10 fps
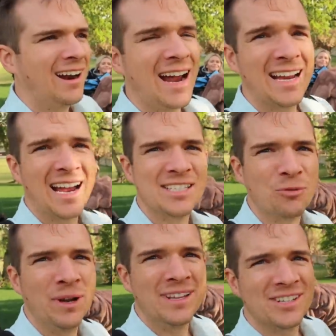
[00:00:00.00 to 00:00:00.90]
All right guys,
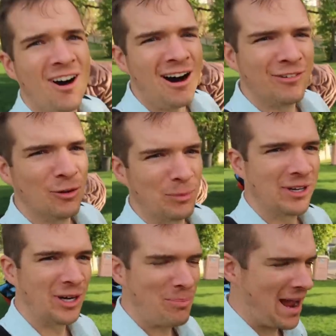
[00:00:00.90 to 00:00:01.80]
the wind is awful.
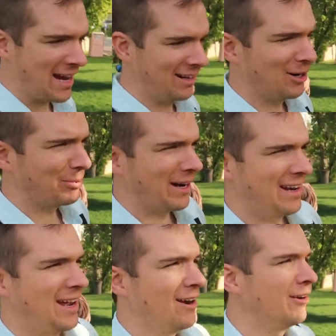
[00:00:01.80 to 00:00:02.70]
We are packing up
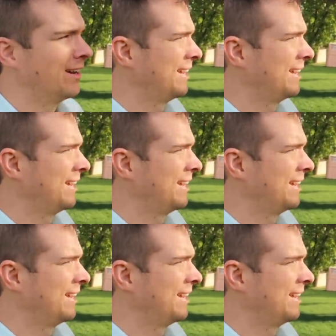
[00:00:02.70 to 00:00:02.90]
right now